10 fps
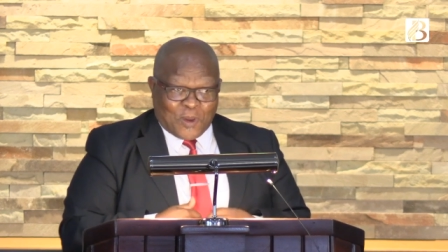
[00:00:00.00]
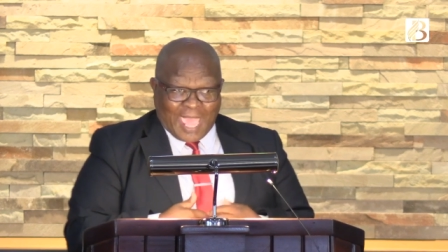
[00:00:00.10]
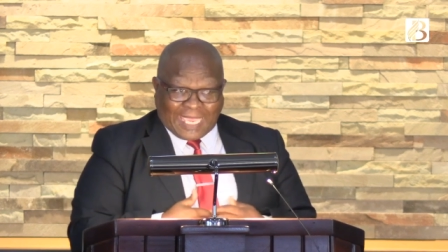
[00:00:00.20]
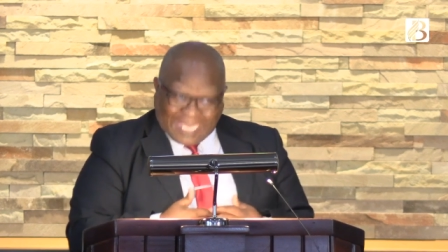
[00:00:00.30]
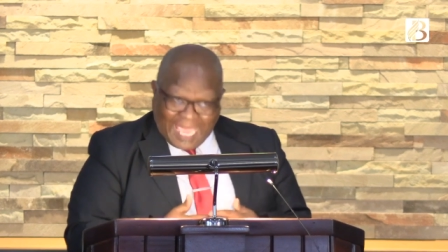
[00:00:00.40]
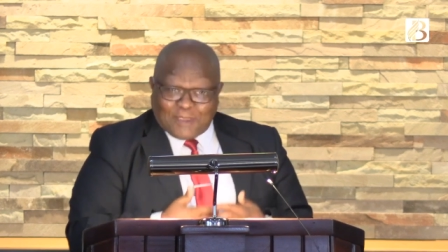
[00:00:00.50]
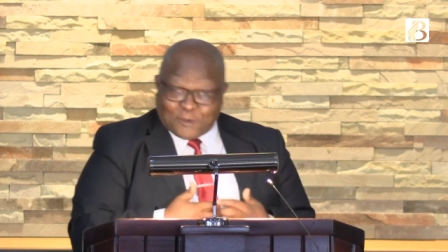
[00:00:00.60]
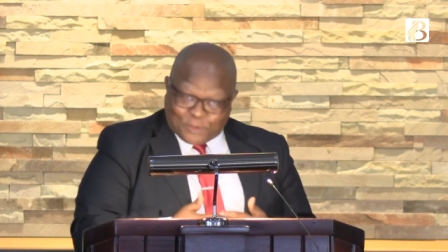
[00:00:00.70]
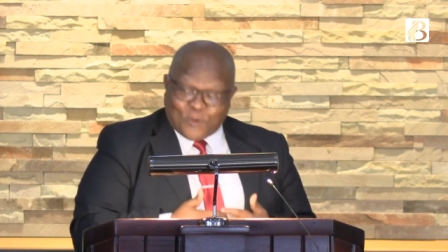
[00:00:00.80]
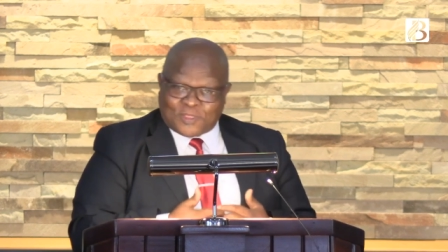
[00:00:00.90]
I can't
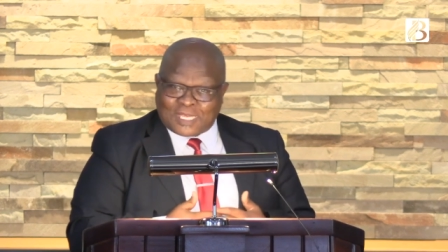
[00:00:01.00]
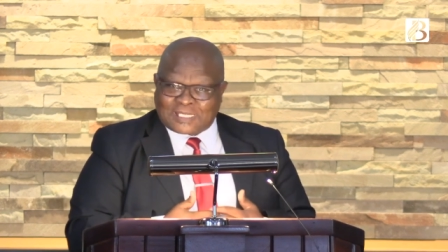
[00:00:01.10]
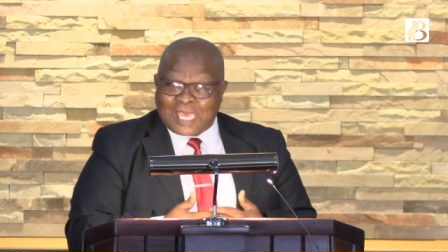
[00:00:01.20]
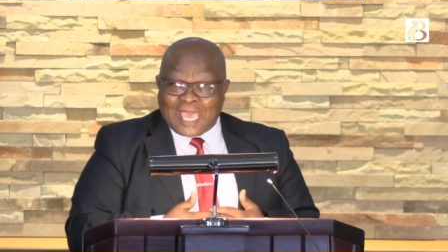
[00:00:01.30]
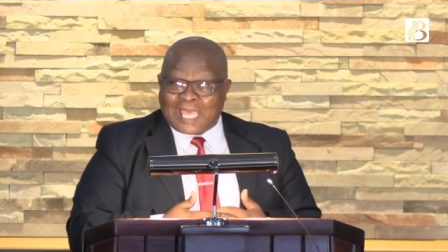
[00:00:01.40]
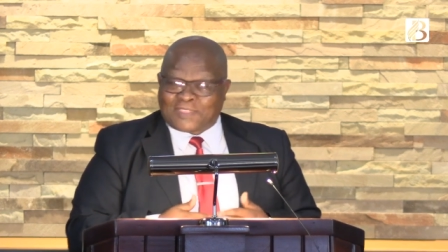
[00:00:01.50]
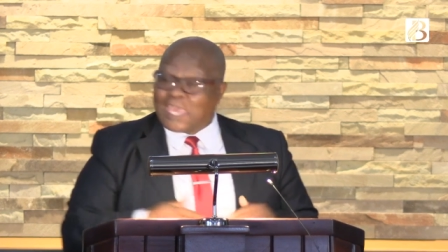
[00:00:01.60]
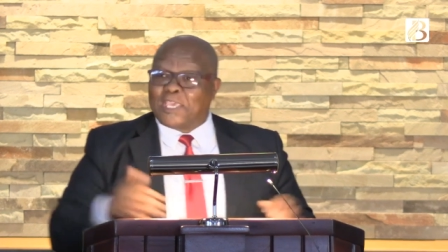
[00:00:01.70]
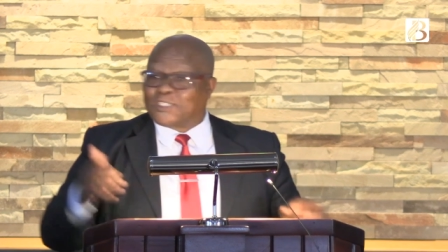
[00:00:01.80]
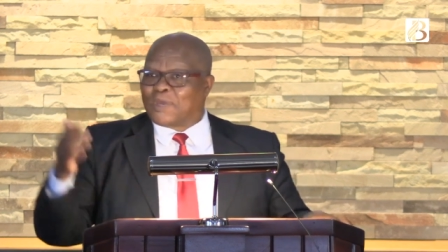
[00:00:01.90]
do this. Uh,
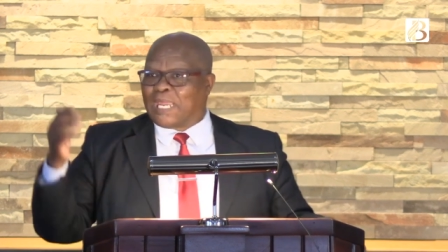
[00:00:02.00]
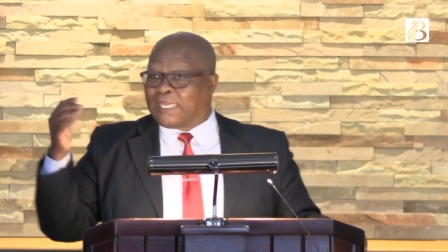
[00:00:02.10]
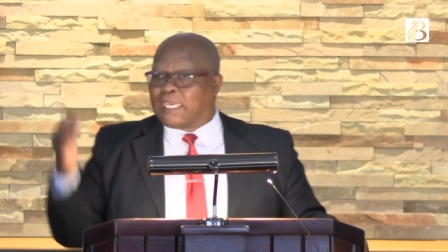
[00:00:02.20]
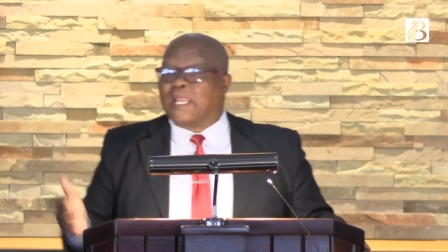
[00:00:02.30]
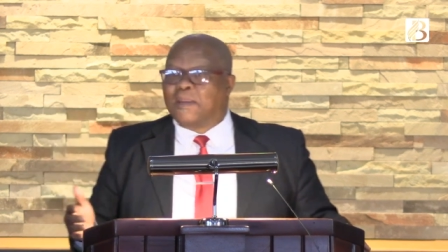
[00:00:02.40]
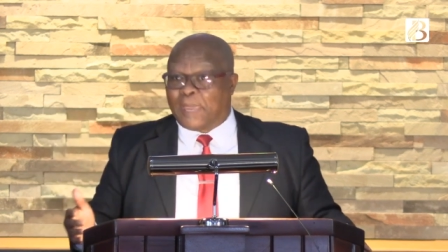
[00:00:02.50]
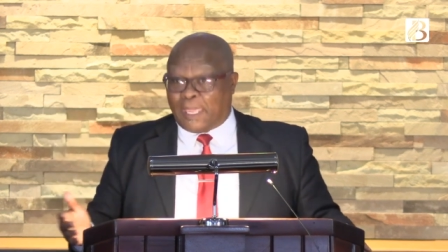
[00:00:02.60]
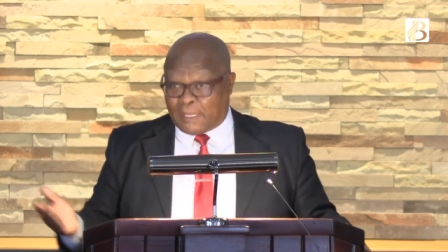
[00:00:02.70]
he's going to kill me.